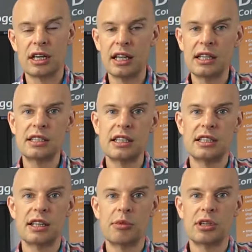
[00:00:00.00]
And this
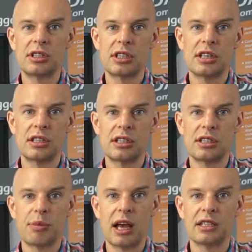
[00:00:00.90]
is similar to the
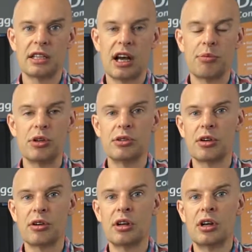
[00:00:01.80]
display type used
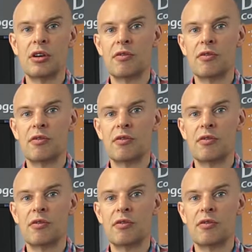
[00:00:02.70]
on